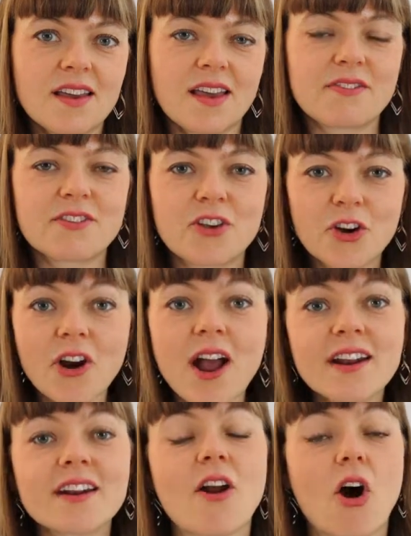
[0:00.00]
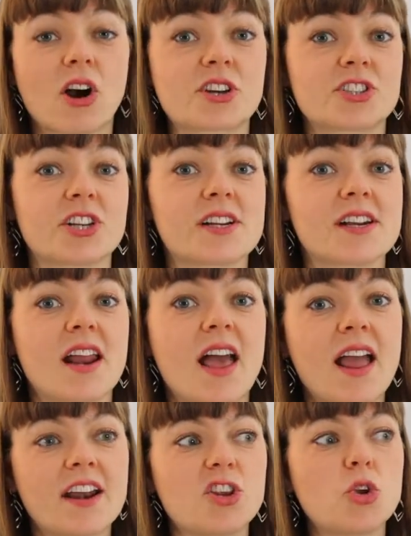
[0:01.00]
If you're at an auction
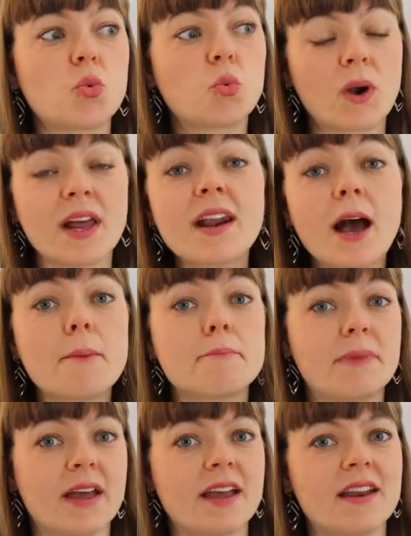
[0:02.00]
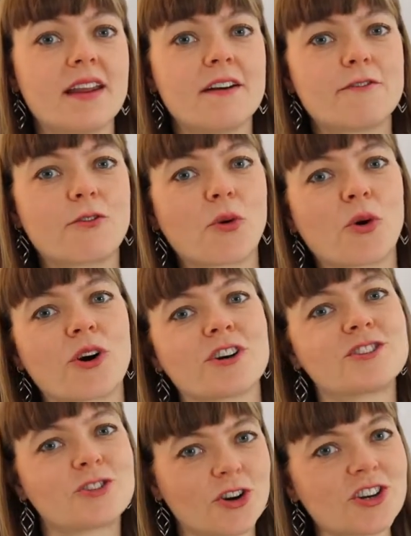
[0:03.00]
and you win a bid for
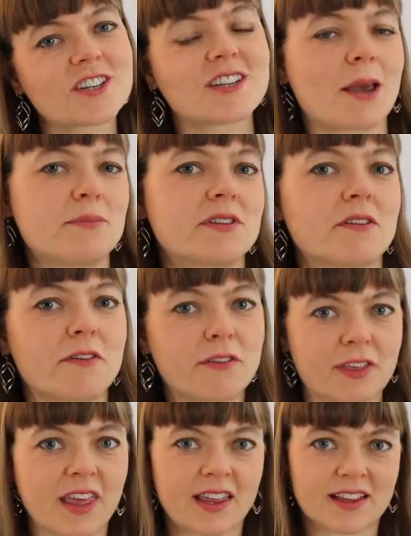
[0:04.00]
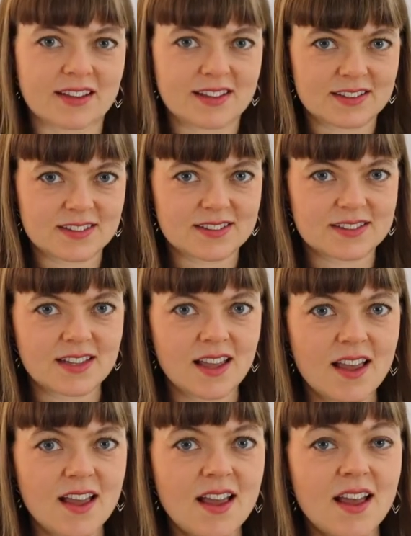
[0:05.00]
certain types of things,
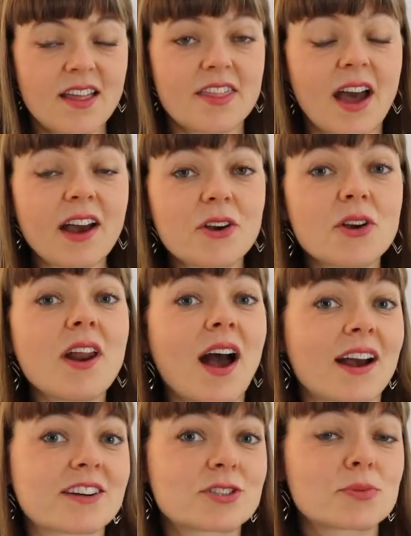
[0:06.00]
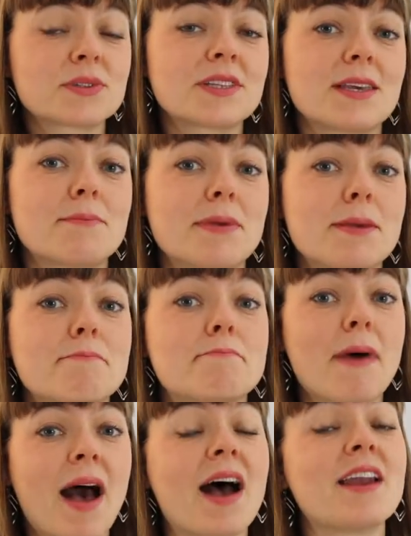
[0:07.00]
that could actually be
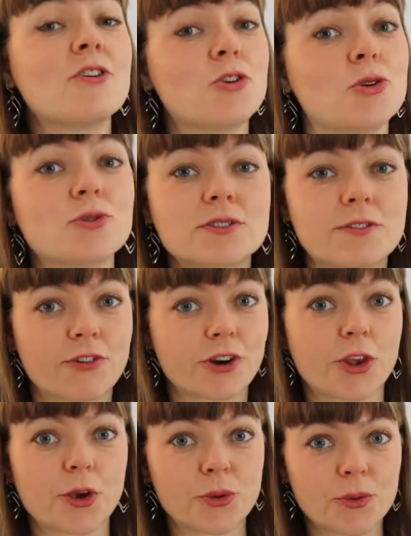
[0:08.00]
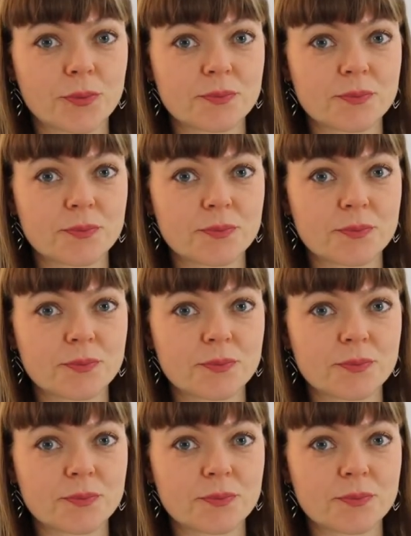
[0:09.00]
bad news for you.